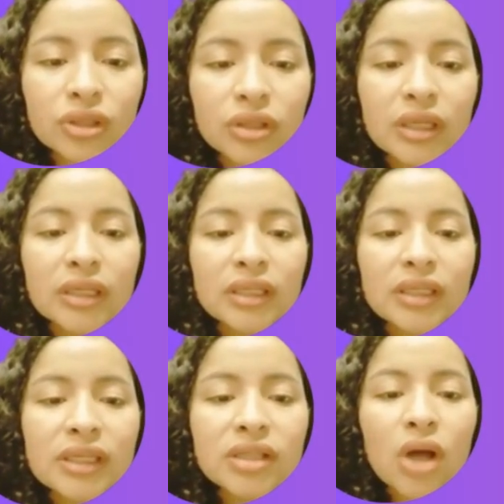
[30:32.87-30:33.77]
It
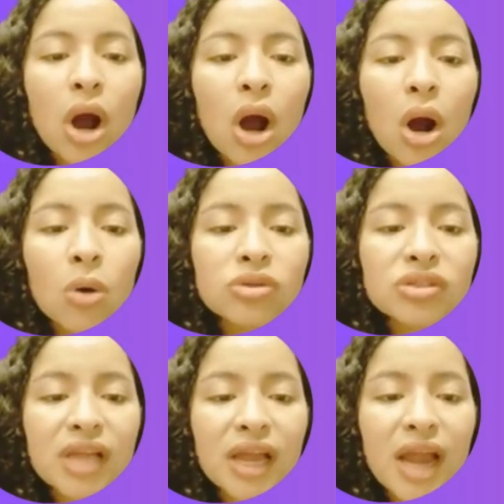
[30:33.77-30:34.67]
holds the
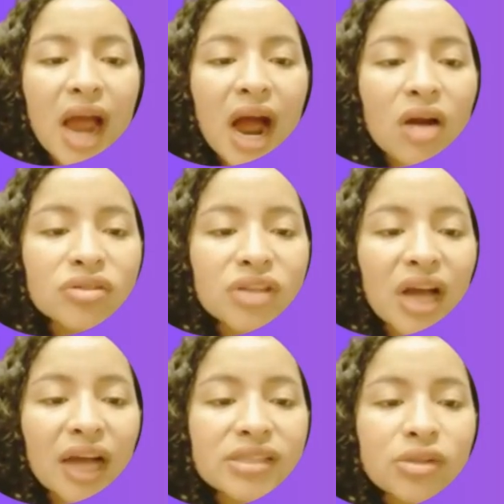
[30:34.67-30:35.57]
arch and
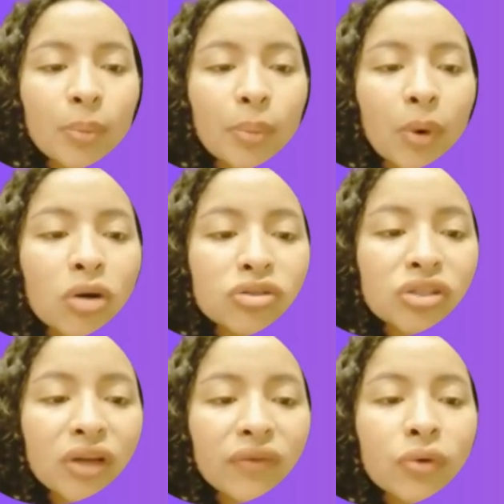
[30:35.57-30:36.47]
supports the
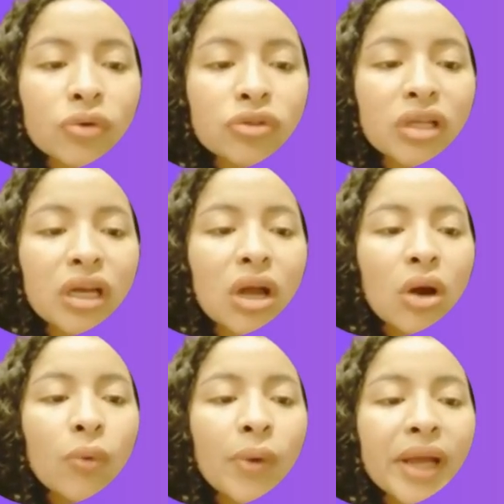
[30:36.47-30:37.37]
foot when
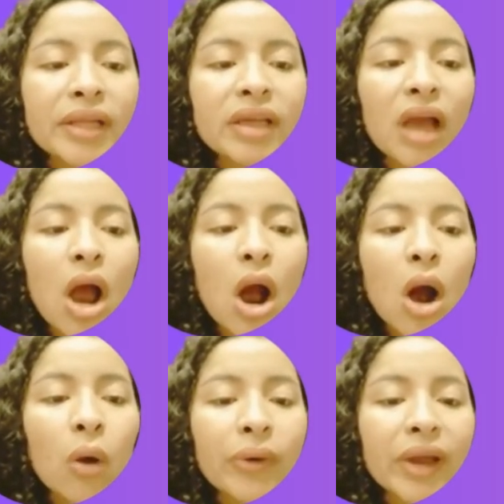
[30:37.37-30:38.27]

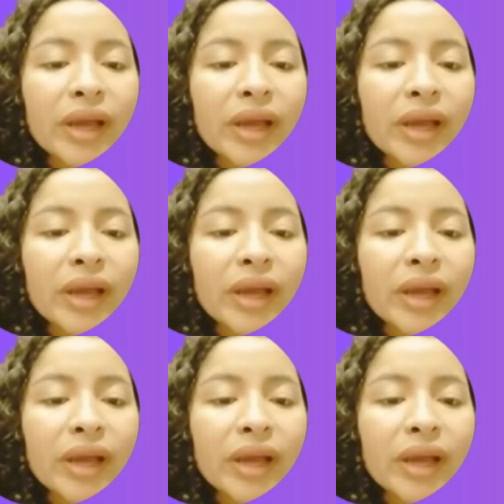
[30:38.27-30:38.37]
opened.